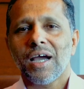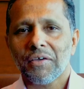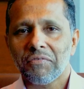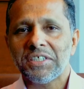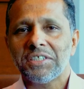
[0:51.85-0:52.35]

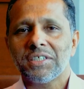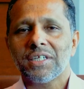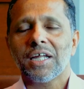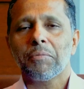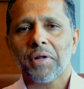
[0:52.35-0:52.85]
I wish
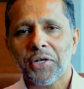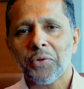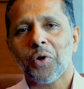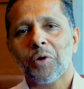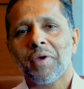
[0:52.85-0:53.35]
and pray
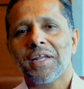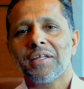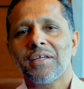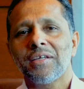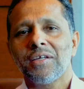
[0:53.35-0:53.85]
to
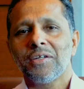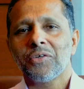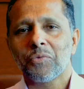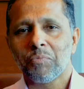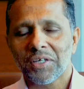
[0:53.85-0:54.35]
Almighty
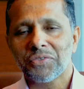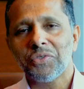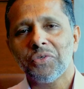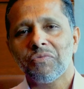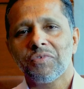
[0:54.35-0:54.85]
to bless
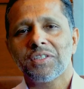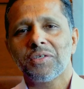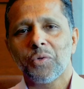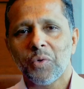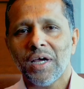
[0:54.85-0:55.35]
you
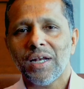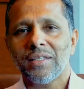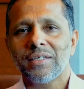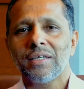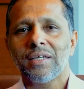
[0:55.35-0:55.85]
with good
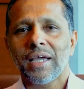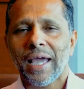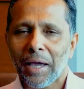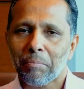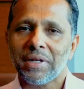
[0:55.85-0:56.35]
health,
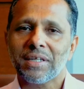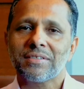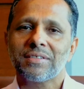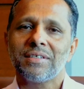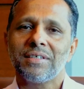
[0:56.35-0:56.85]

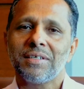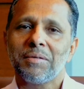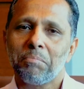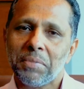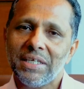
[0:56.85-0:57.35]
happiness,
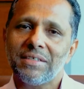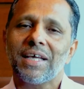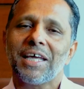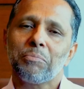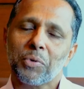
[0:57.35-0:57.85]
peace
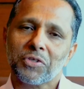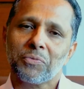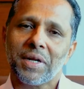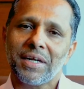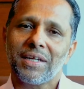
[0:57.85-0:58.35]
and
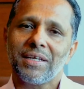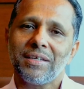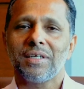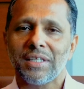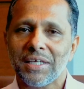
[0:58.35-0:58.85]

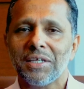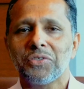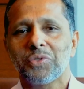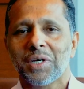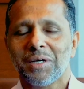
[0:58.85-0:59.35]
prosperity in the
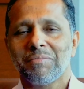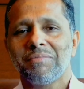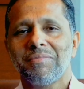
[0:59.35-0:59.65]
years to come.